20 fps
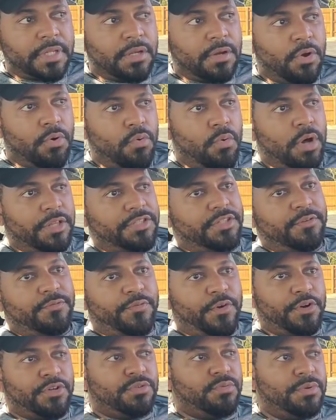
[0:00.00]
who wins the
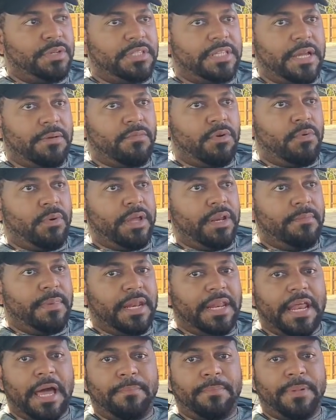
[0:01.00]
first one? It's like, well, wait a
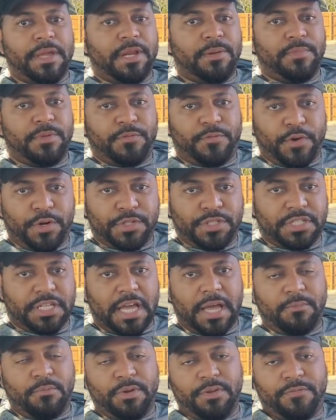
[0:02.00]
minute, I beat him the first
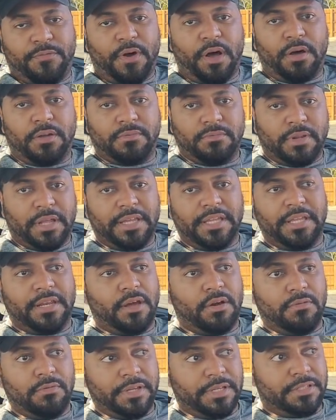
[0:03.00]
time we fought. Like, you
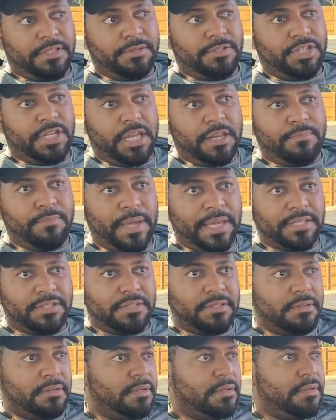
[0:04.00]
know, it's shit,
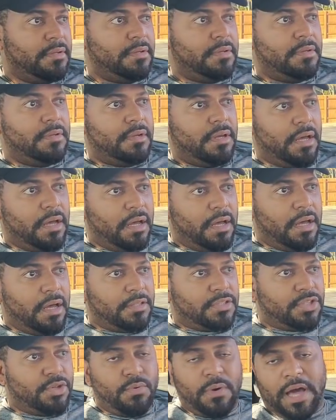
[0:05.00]
best
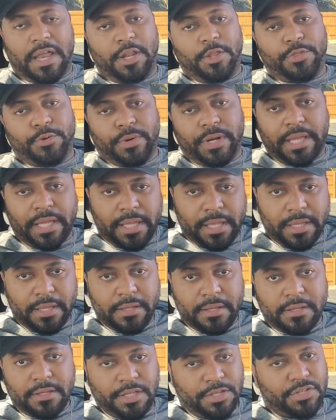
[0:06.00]
two out of three.
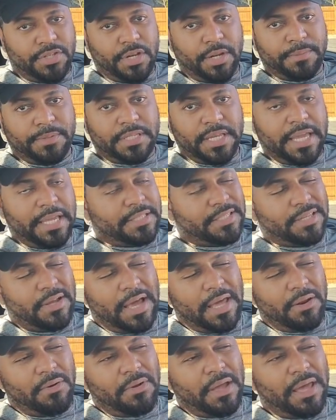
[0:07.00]
You see what I'm saying? So
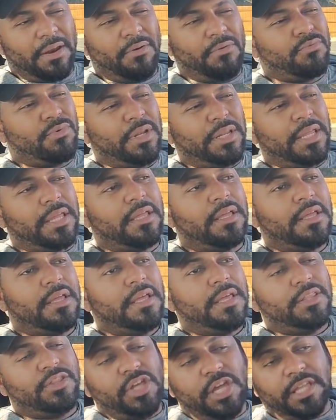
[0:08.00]
I don't really
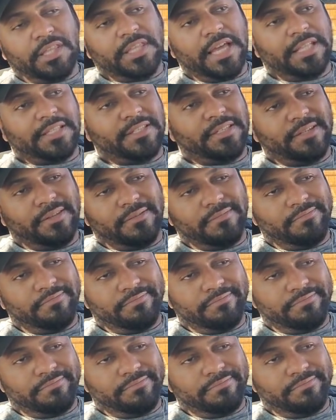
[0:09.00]
think that's a